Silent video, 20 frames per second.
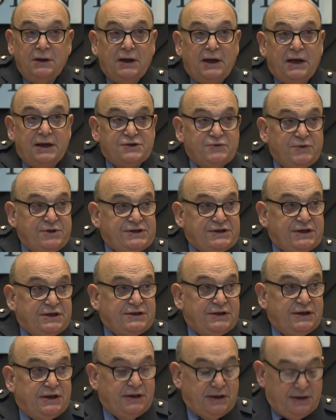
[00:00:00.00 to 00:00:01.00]
As we sit
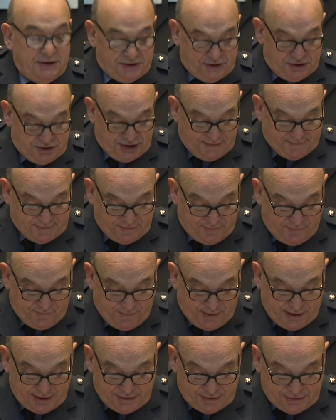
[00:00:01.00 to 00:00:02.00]
here as the Chiefs of
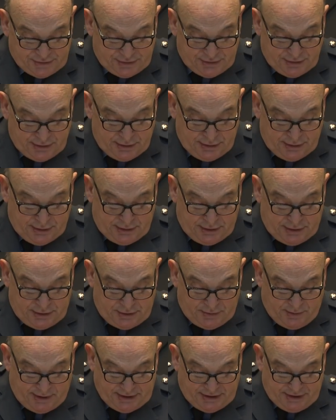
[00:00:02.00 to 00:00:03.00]
Defence,
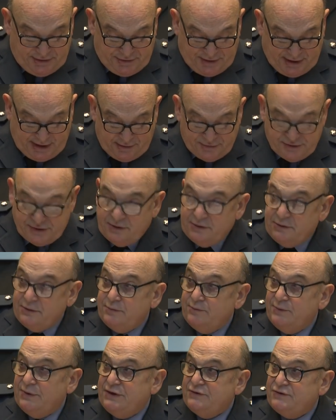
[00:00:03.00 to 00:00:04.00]
twenty thousand
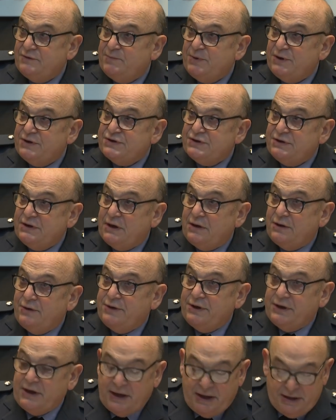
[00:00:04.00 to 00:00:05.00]
military personnel are
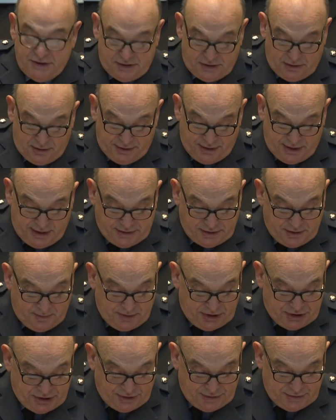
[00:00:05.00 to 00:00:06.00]
engaged on NATO
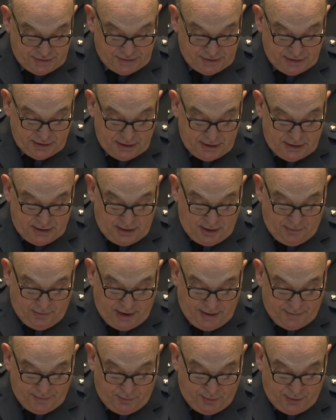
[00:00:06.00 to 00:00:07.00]
missions
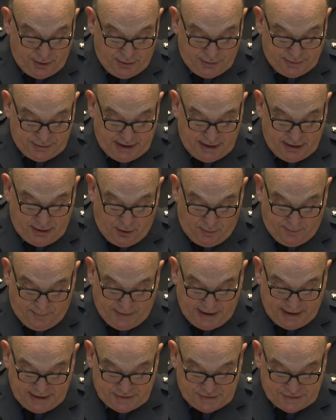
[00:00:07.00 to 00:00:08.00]
around the world in
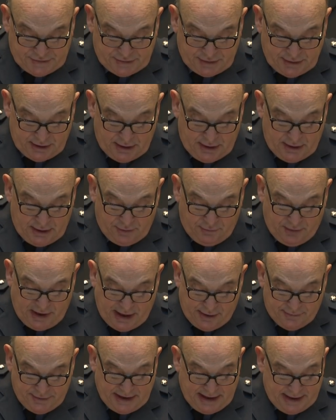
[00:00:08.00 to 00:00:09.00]
complex
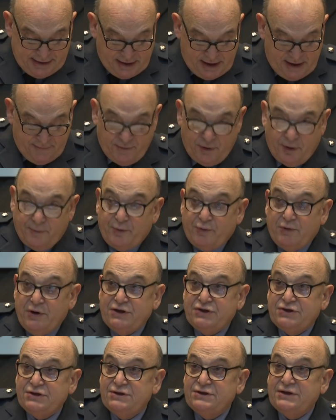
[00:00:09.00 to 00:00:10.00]
ground and naval
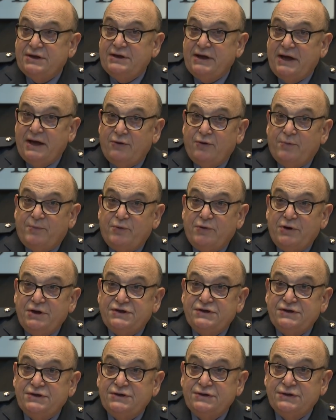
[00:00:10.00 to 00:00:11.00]
operations and air
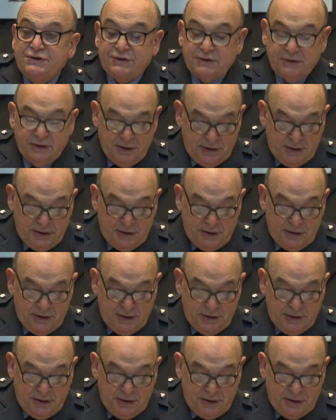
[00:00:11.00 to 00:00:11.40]
operations,